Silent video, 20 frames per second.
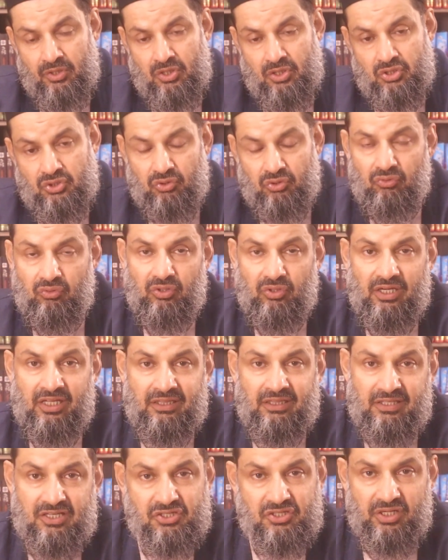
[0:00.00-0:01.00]
So
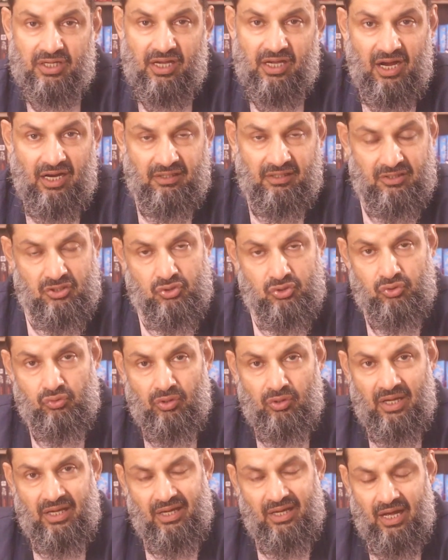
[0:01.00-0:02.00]
in this regard,
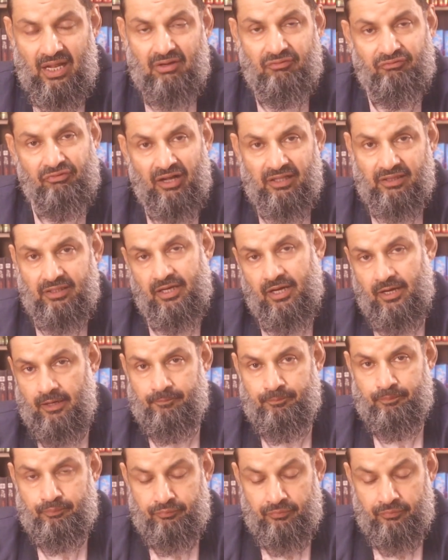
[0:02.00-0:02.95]
Surah Al-Fatiha,